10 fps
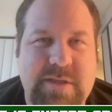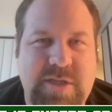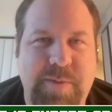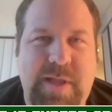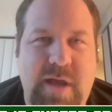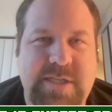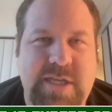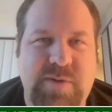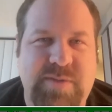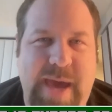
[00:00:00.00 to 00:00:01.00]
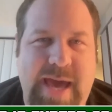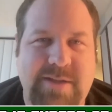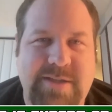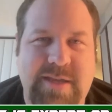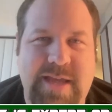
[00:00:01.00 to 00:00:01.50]
Jimmy Clausen year was bad.
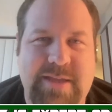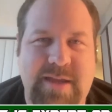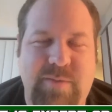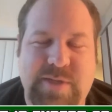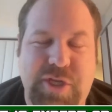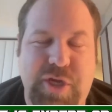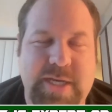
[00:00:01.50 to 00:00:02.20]
I'll tell you that. It wasn't good.